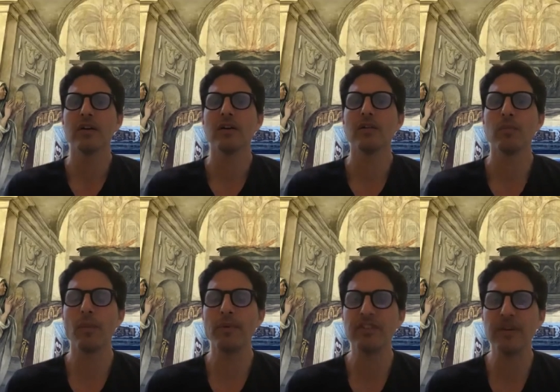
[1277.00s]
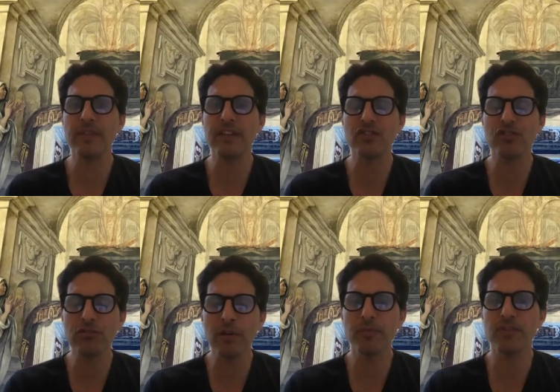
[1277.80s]
What we see with the
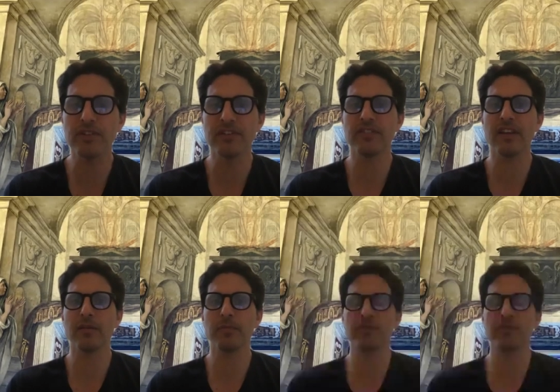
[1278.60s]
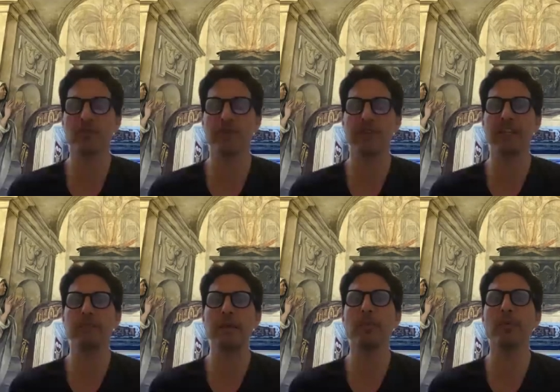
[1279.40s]
inscriptions that are preserved is
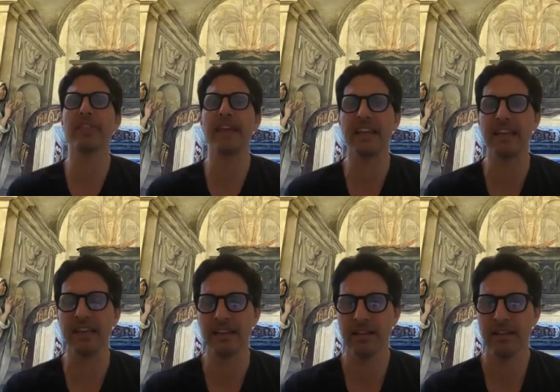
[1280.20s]
people thanking